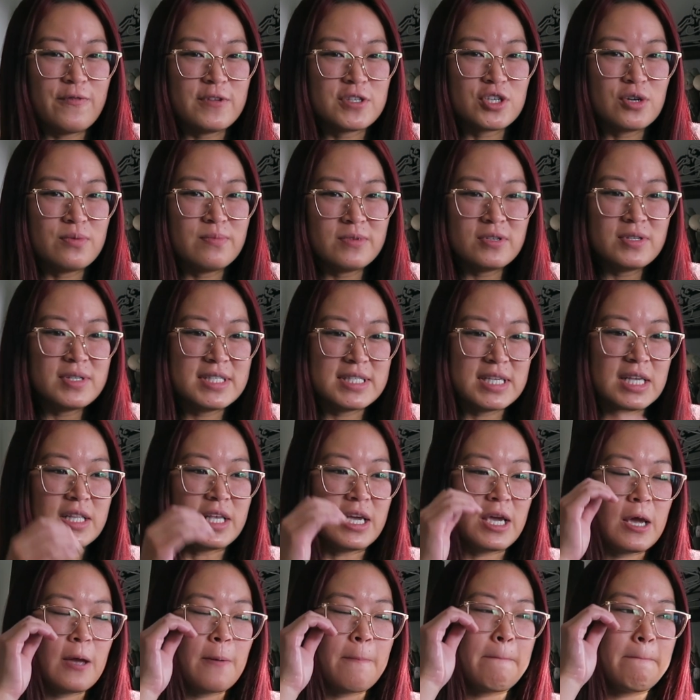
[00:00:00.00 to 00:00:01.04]
It's almost
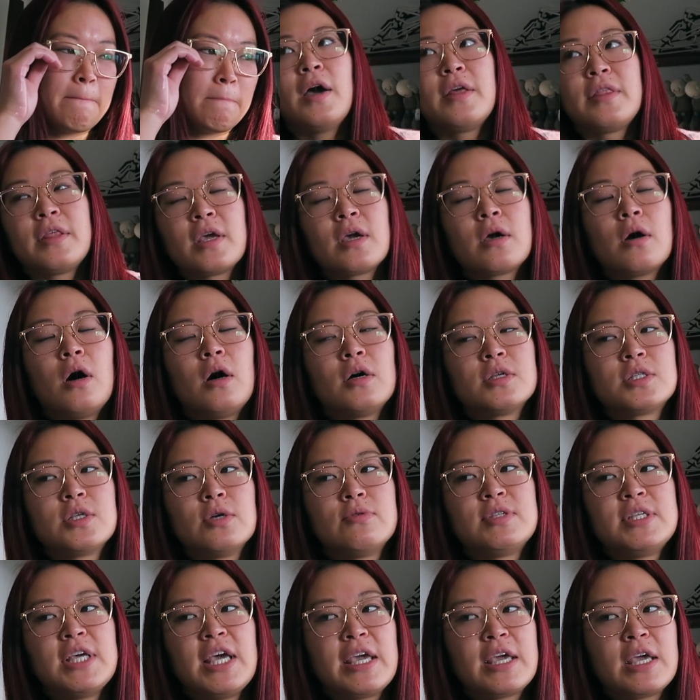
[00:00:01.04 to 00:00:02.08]
silly. I think also
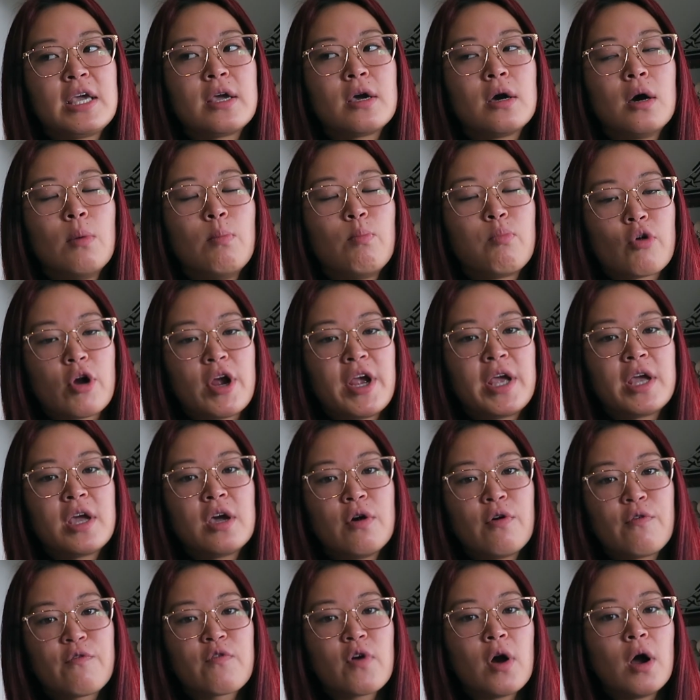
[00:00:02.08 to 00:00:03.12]
taking a break
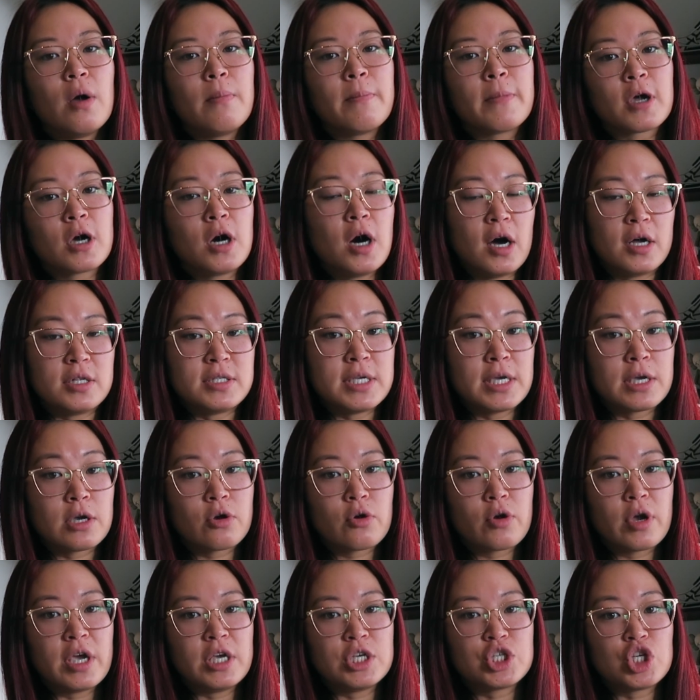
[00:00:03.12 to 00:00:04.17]
from content
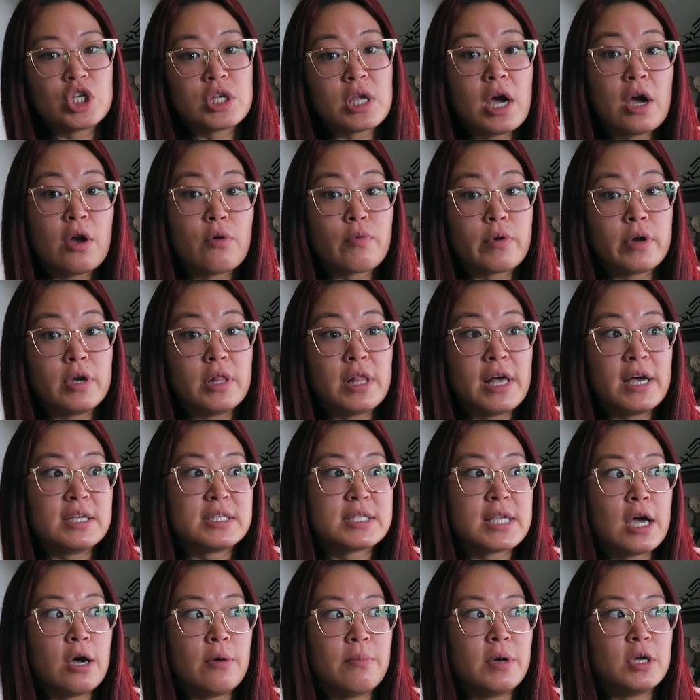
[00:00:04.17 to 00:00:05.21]
creation, I
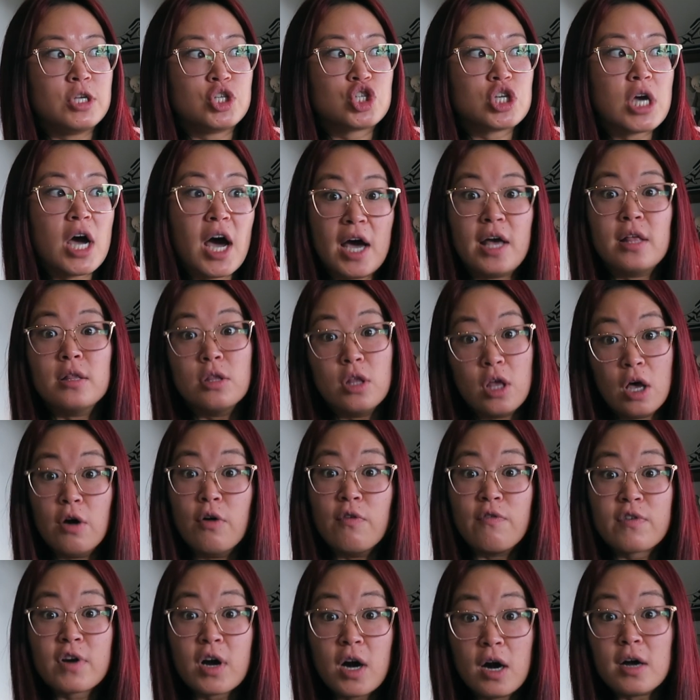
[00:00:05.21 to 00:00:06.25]
realized how much I
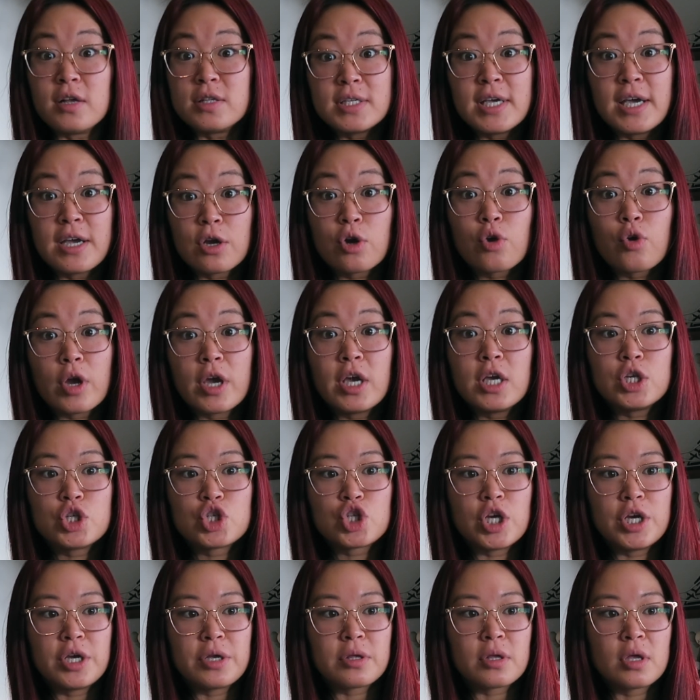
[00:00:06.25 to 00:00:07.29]
love content
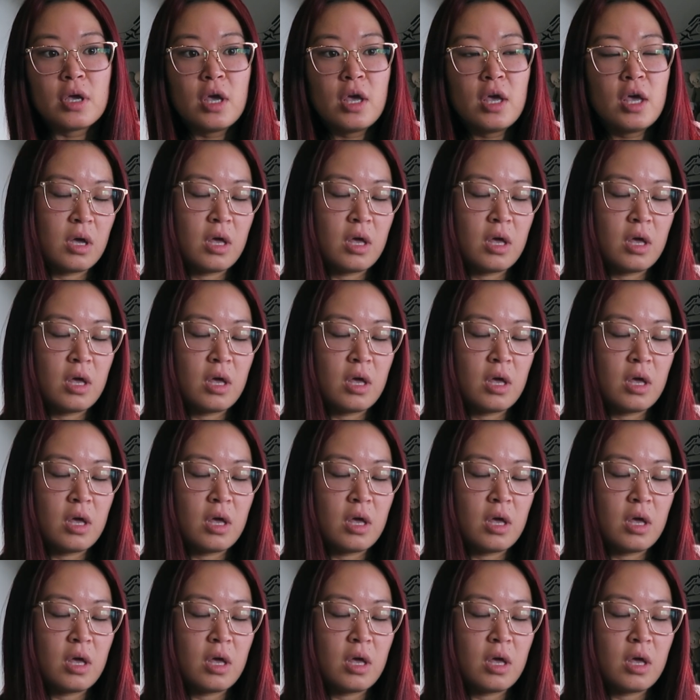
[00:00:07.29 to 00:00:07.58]
creation.